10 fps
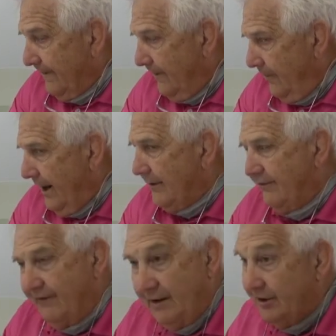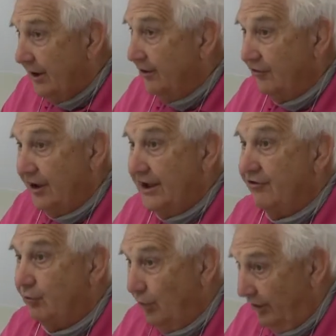All right, the family guarantee
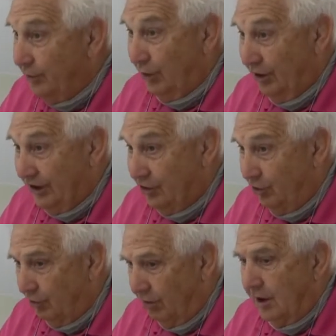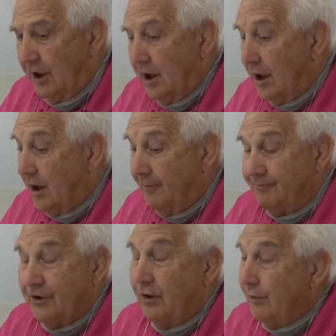is really, really cool.
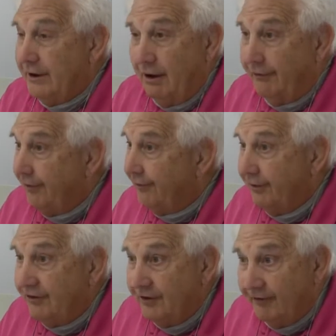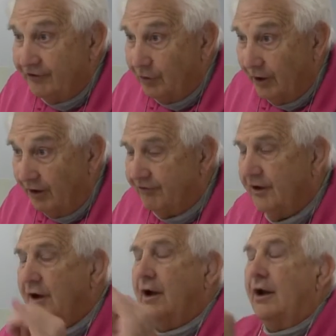We call it the 3712.
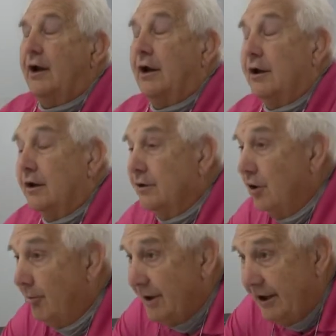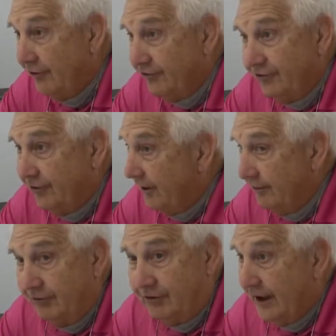Nobody else
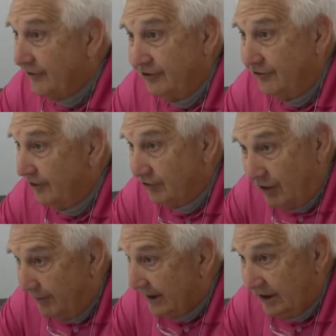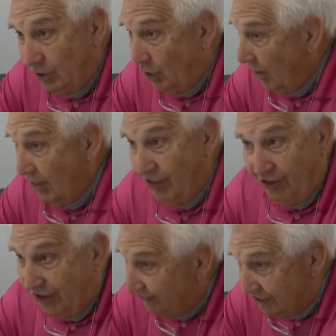in Texas is gonna make you
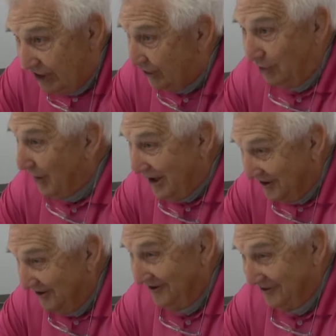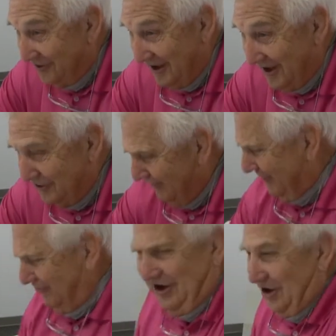this deal right here, okay? You haven't
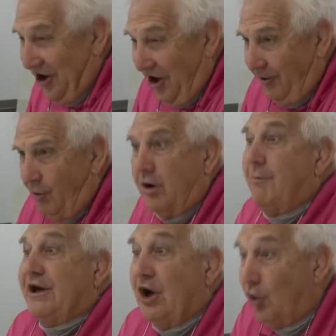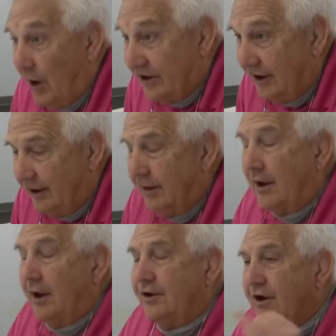even seen a car, we're gonna make you a great deal.
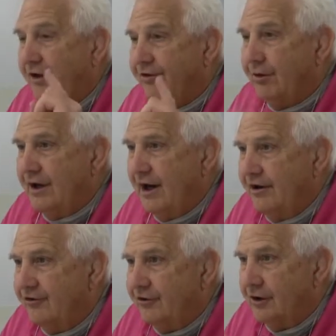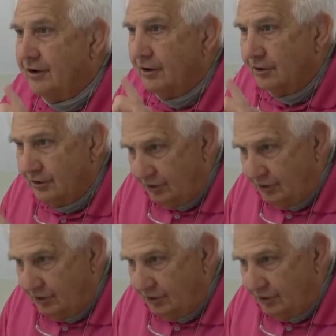You got 3 days to